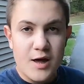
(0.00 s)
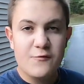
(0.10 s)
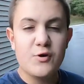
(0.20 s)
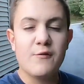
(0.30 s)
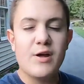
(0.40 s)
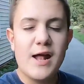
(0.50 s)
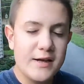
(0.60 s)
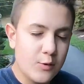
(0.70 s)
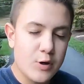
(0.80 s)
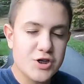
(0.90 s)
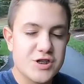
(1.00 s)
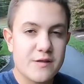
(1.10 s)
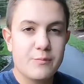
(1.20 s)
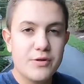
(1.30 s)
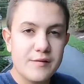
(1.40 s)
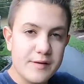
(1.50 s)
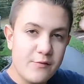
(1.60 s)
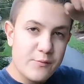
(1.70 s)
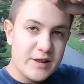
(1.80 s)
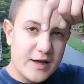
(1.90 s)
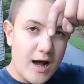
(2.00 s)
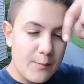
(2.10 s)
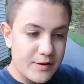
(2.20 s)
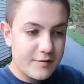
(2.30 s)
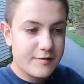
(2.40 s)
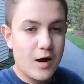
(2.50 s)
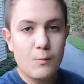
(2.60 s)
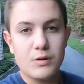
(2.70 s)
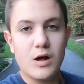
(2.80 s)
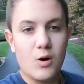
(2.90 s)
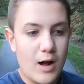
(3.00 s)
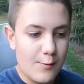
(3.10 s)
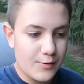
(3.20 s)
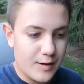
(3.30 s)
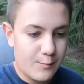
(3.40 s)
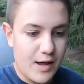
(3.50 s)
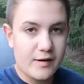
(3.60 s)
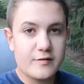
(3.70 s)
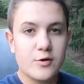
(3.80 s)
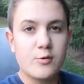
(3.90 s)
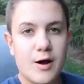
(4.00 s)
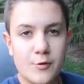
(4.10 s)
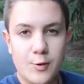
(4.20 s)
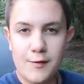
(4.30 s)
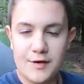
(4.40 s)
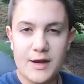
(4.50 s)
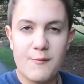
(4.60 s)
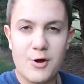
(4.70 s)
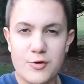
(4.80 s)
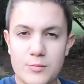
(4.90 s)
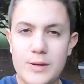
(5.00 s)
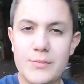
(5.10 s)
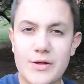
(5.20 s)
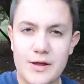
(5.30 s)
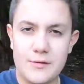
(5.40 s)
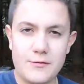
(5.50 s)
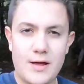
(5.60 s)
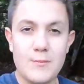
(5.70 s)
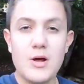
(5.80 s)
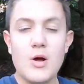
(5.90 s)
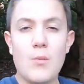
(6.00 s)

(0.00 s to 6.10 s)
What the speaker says: If you have any questions, please leave them in the comments down below. I will get back to you. Otherwise, I can have other people answer them.